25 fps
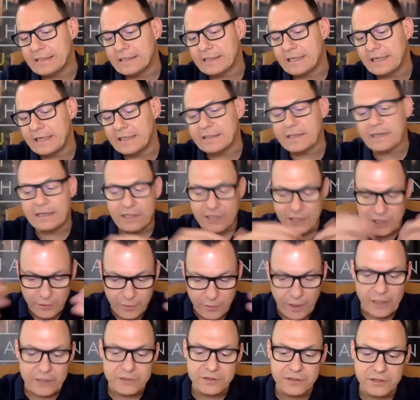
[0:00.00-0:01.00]
he's like, you
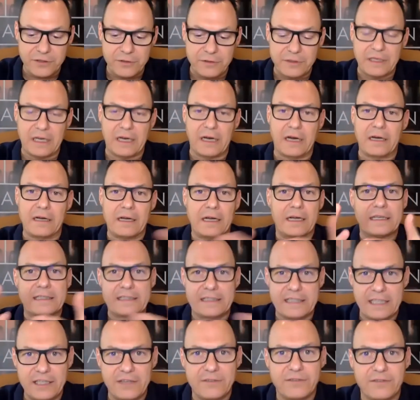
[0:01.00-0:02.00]
are too young. I can
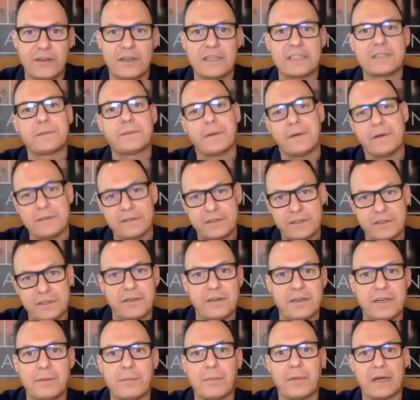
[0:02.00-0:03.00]
see you've got experience and you're
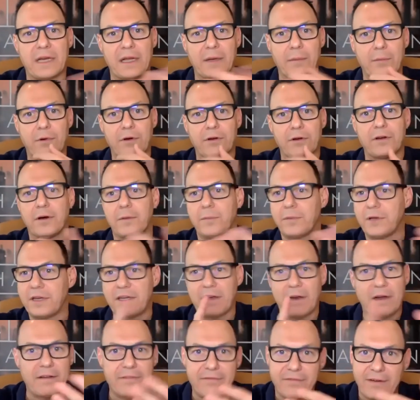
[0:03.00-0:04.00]
earning money and whatnot, but you
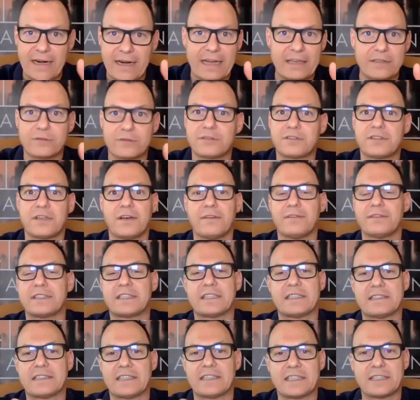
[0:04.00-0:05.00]
don't have financial
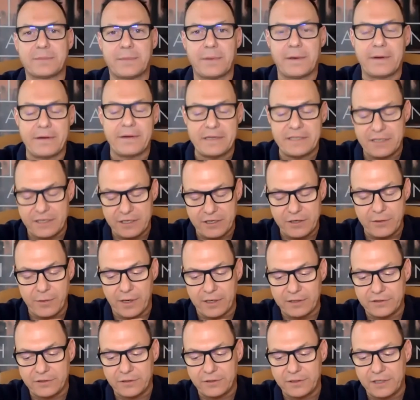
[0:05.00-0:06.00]
services experience and you are
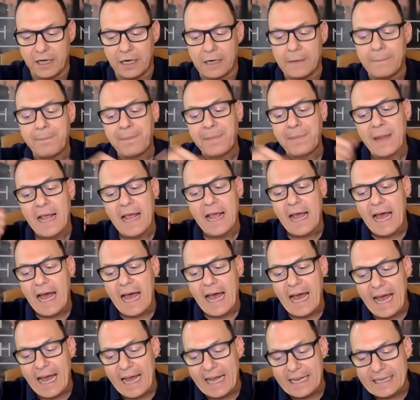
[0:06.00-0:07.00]
too young.
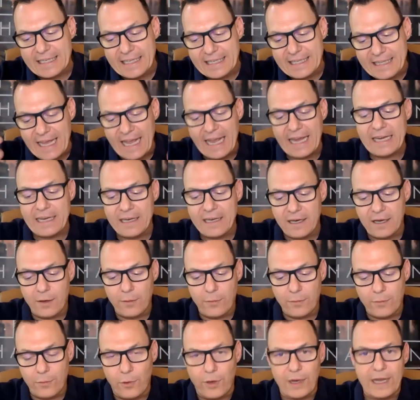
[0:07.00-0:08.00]
And then
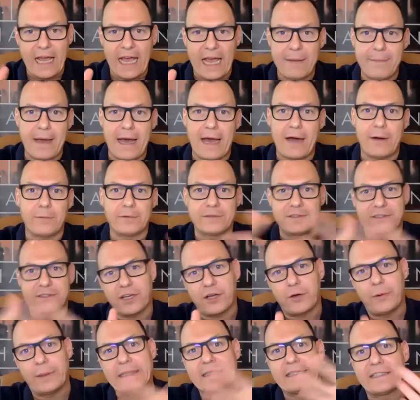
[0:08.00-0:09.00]
what came out was the
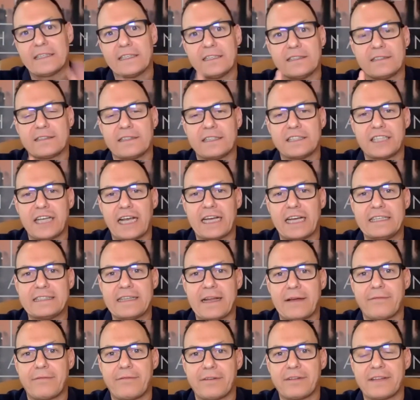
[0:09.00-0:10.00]
coincidence that changed
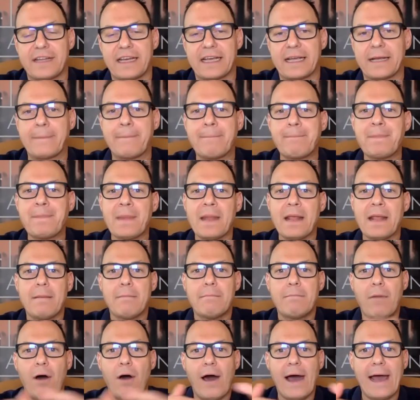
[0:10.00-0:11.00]
everything.
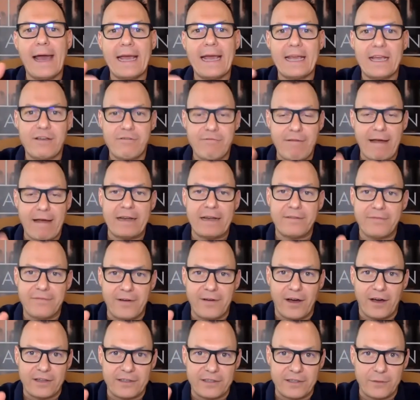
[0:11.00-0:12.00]
My
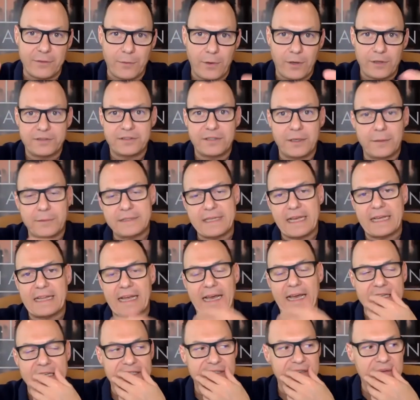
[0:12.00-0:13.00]
grandfather, whilst I was at that
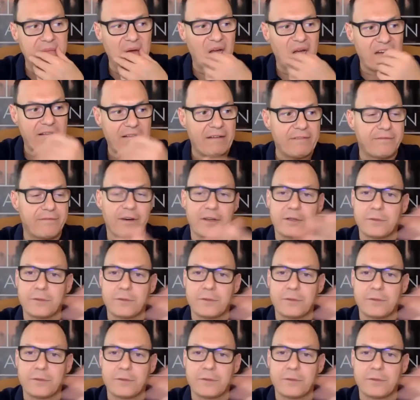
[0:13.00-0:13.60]
interview, my grandfather